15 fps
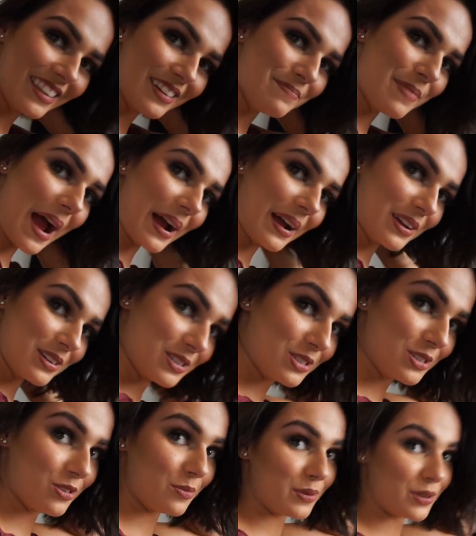the back is
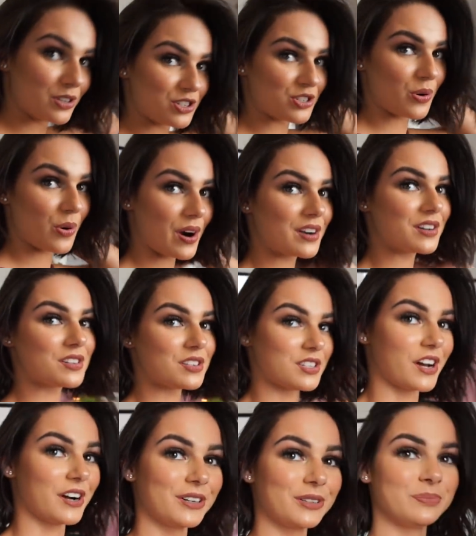super short,
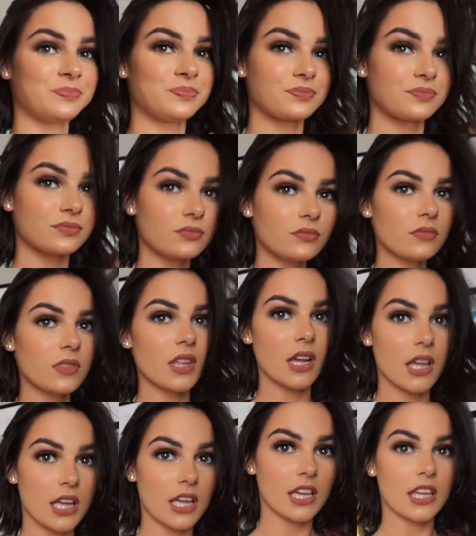so
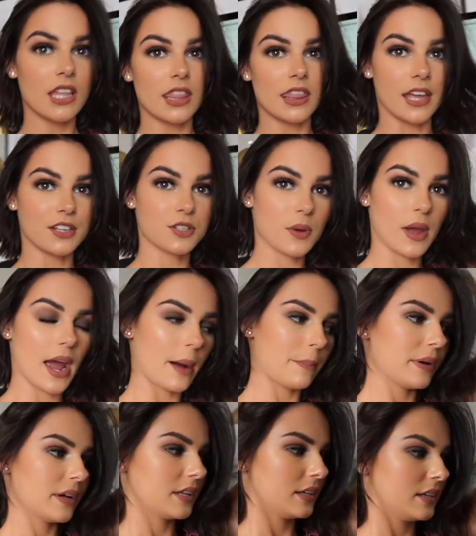that's what
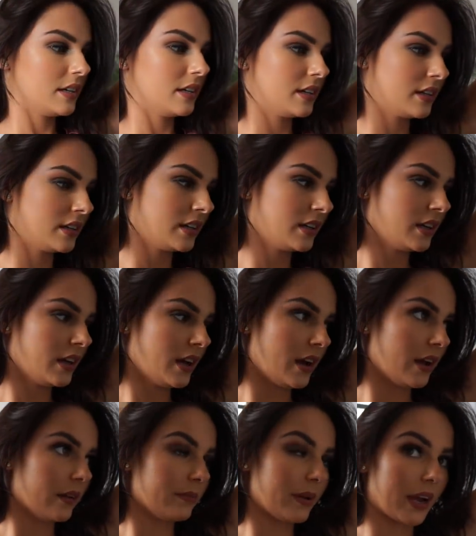happened.
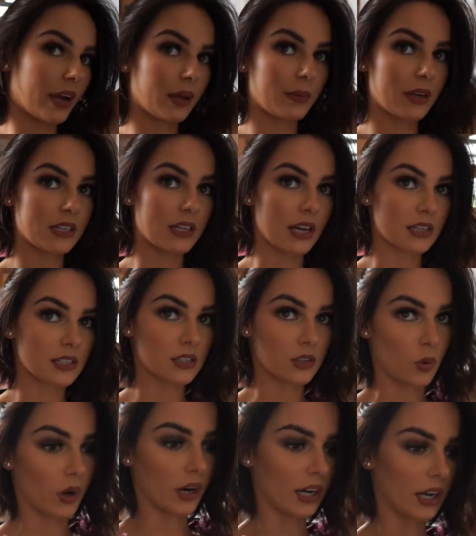I'm back at my
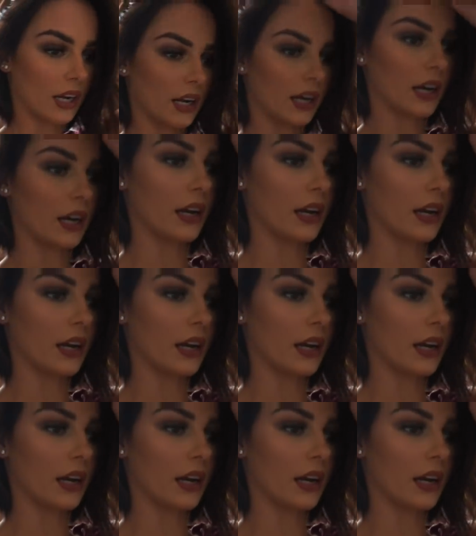desk working.